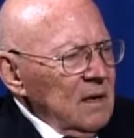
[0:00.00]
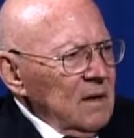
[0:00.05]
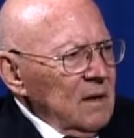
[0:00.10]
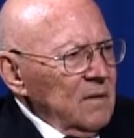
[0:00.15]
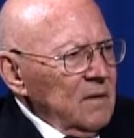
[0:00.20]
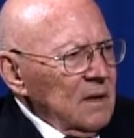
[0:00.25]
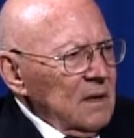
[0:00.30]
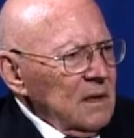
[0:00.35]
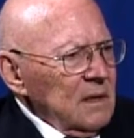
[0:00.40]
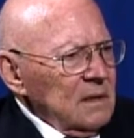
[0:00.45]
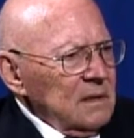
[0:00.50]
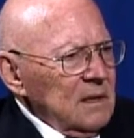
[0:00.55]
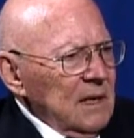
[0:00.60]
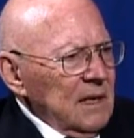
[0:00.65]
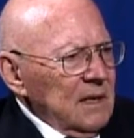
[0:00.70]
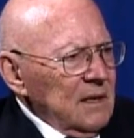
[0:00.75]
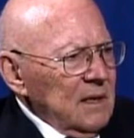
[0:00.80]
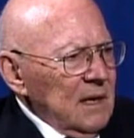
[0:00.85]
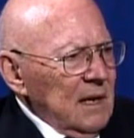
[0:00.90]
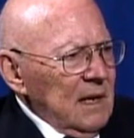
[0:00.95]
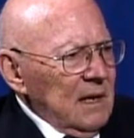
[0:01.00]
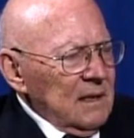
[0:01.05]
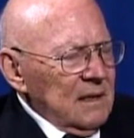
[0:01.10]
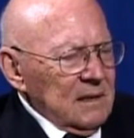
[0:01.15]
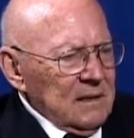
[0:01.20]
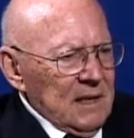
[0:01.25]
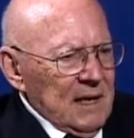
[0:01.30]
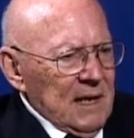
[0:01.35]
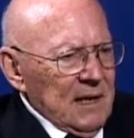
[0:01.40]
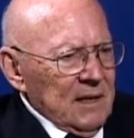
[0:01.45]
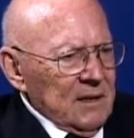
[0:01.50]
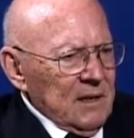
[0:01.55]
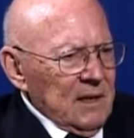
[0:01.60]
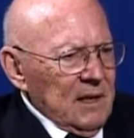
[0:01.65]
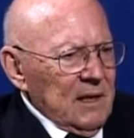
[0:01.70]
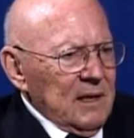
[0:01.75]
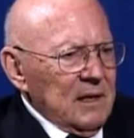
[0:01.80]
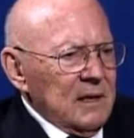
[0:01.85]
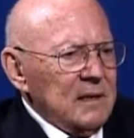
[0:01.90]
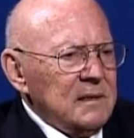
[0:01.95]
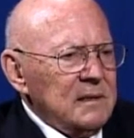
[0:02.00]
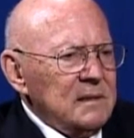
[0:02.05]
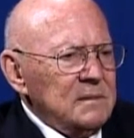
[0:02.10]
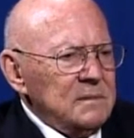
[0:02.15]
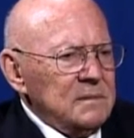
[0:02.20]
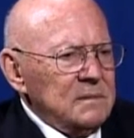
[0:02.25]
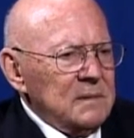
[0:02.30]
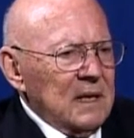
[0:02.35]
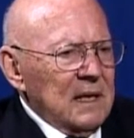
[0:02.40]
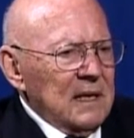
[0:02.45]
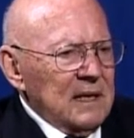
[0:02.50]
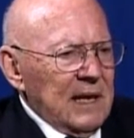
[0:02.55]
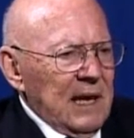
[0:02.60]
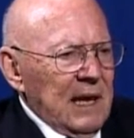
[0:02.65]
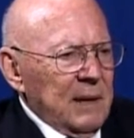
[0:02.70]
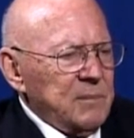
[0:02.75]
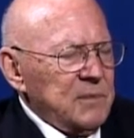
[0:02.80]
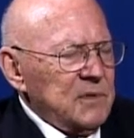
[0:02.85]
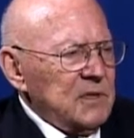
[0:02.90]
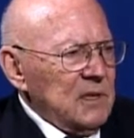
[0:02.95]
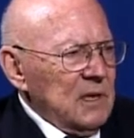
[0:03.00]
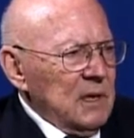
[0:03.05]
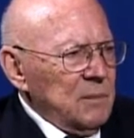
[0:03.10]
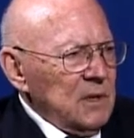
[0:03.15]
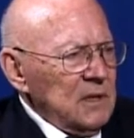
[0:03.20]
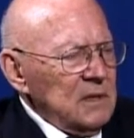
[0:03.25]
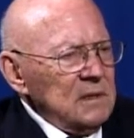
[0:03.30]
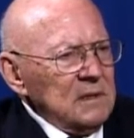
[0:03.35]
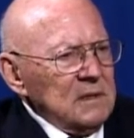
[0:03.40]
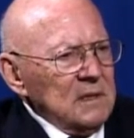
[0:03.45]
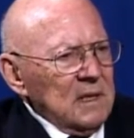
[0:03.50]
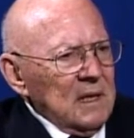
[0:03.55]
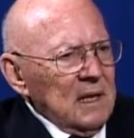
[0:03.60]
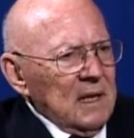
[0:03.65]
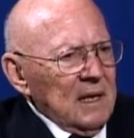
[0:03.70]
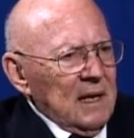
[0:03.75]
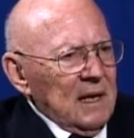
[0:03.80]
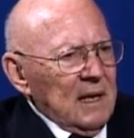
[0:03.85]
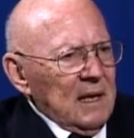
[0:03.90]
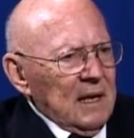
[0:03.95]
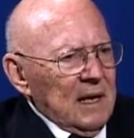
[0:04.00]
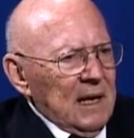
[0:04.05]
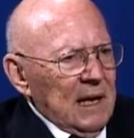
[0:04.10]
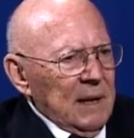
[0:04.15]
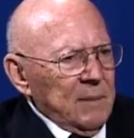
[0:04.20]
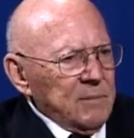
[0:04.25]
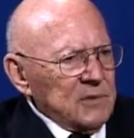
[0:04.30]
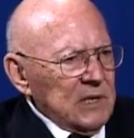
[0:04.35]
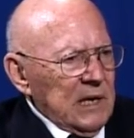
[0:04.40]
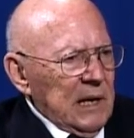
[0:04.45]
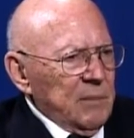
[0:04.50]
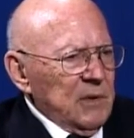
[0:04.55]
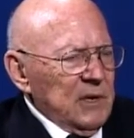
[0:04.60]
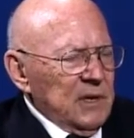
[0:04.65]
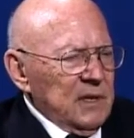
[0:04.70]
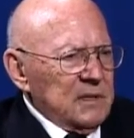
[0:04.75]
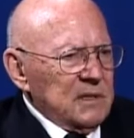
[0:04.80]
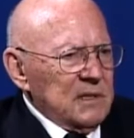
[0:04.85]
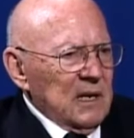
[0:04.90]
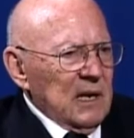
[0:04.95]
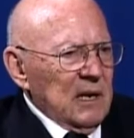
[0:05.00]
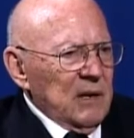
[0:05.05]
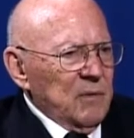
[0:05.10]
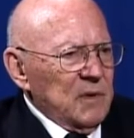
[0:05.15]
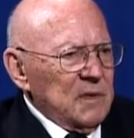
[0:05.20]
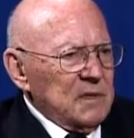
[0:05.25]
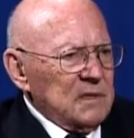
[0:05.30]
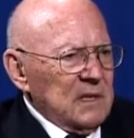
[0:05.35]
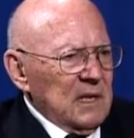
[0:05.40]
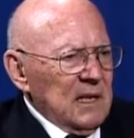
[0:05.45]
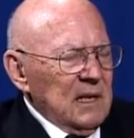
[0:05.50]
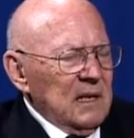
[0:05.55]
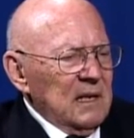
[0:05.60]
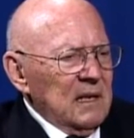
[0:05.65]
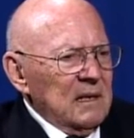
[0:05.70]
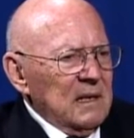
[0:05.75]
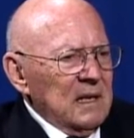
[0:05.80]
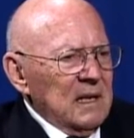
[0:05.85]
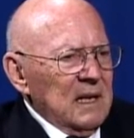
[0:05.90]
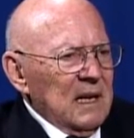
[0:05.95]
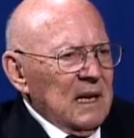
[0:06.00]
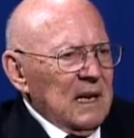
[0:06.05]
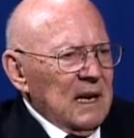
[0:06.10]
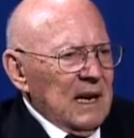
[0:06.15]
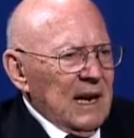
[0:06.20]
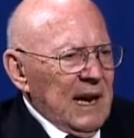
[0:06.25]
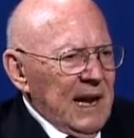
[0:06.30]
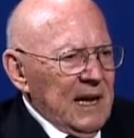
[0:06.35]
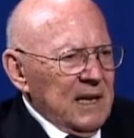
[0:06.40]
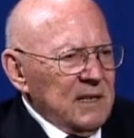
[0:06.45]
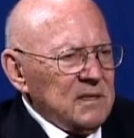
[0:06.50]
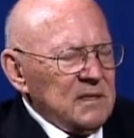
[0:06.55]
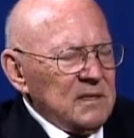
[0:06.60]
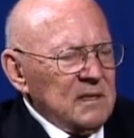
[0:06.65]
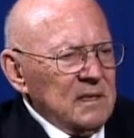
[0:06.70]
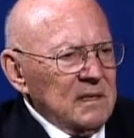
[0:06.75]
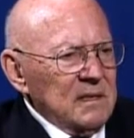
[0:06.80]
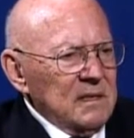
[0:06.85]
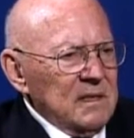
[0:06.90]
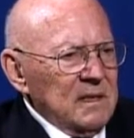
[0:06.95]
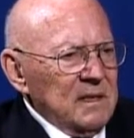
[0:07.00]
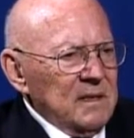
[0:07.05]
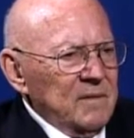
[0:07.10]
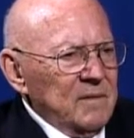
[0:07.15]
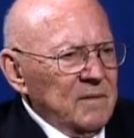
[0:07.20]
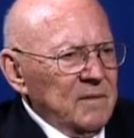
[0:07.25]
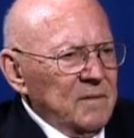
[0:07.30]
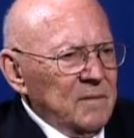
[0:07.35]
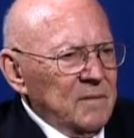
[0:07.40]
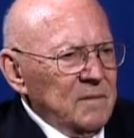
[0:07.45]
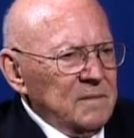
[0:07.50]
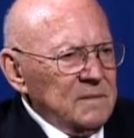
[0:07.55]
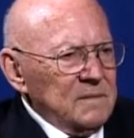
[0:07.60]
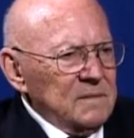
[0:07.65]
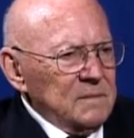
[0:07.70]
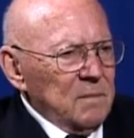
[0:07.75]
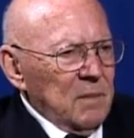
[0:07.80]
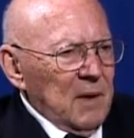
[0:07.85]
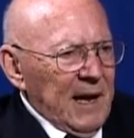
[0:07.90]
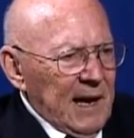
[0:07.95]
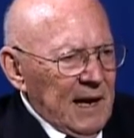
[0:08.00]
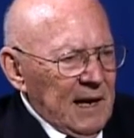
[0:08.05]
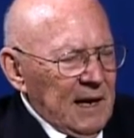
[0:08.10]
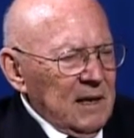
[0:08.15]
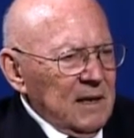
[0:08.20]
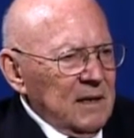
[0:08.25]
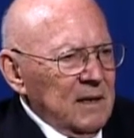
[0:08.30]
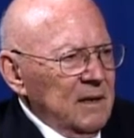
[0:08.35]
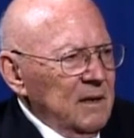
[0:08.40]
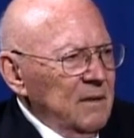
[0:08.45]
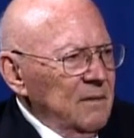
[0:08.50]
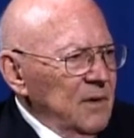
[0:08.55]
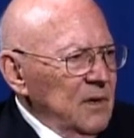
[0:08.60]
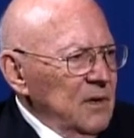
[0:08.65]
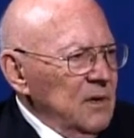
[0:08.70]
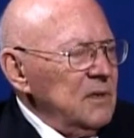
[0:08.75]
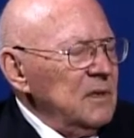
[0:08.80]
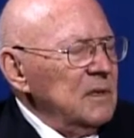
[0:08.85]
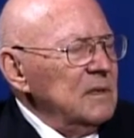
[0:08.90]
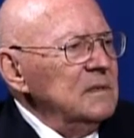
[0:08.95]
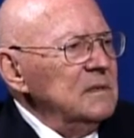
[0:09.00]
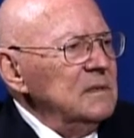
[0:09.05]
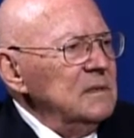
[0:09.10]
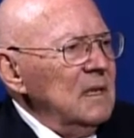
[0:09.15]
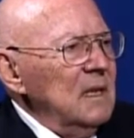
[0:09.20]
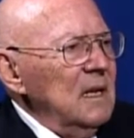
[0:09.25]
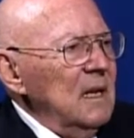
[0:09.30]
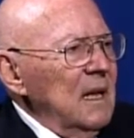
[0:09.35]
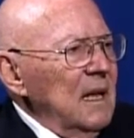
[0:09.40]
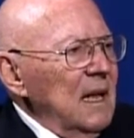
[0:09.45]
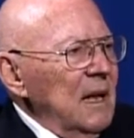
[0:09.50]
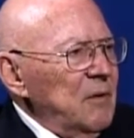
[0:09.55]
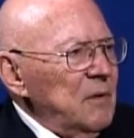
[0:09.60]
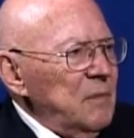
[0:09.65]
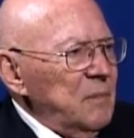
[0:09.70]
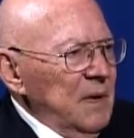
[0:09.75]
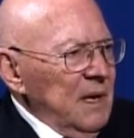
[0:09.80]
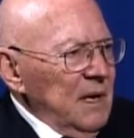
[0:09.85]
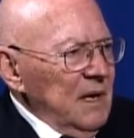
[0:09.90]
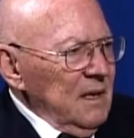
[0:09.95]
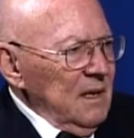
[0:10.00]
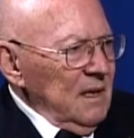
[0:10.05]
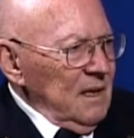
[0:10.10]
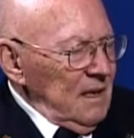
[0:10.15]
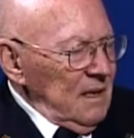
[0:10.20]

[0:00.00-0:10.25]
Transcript: at the Camp Zama. Camp Zama, incidentally, was the last black division that was being